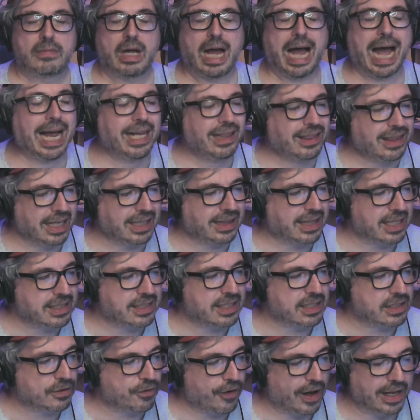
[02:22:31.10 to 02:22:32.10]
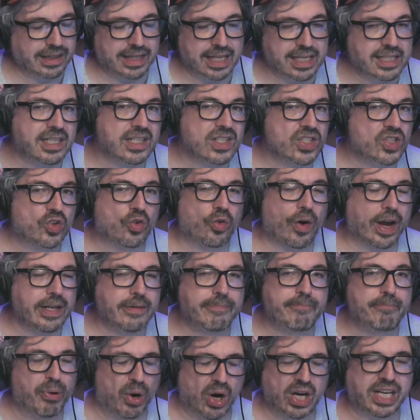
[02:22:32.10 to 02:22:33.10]
I think this is fine. This is
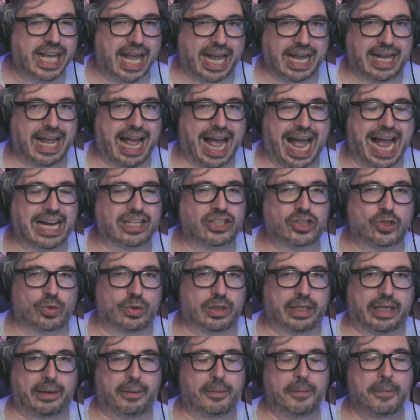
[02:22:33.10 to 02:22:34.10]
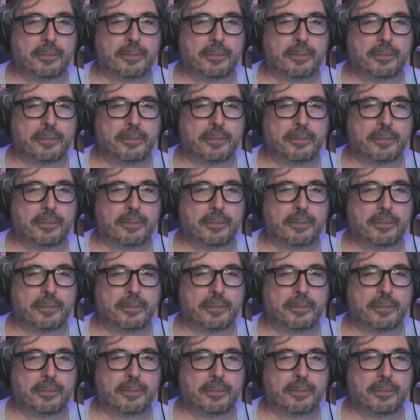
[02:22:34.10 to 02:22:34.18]
great booking, actually.